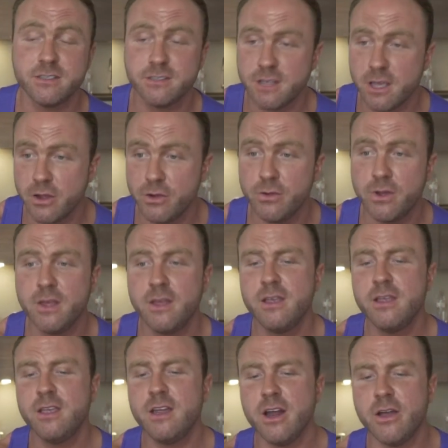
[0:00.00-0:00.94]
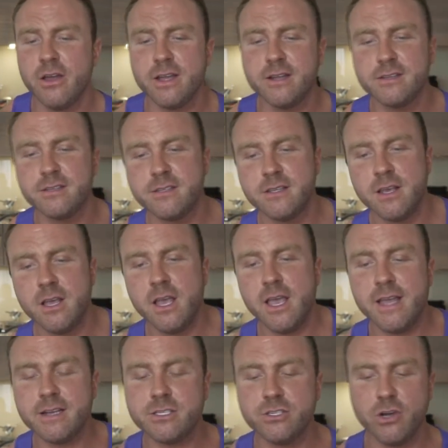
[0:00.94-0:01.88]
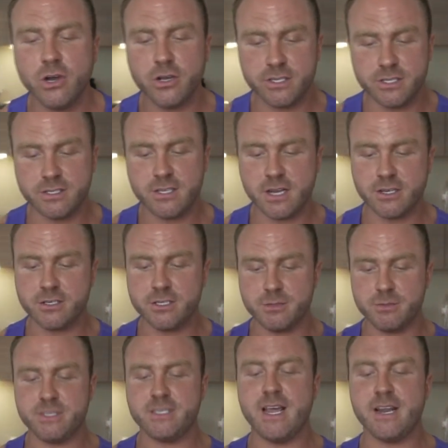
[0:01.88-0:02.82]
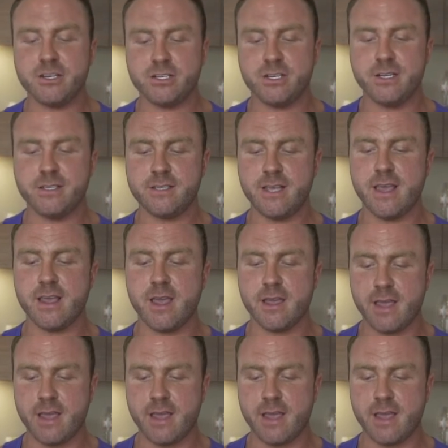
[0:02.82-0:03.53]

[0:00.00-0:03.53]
So, you know, it's not substantially saying,